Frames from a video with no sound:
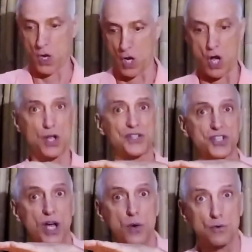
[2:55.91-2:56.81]

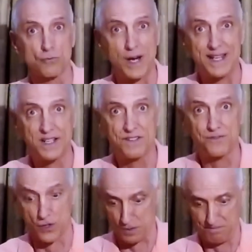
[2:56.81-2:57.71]
also rated
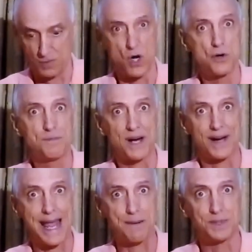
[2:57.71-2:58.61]
for
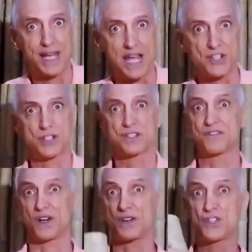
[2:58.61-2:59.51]
load-bearing applications,
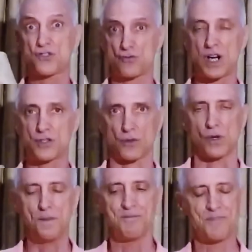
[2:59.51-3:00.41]
very
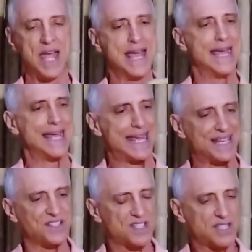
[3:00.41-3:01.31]
structural.
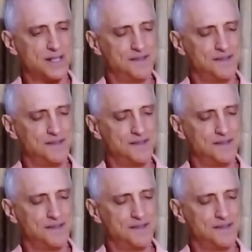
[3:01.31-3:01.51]
It's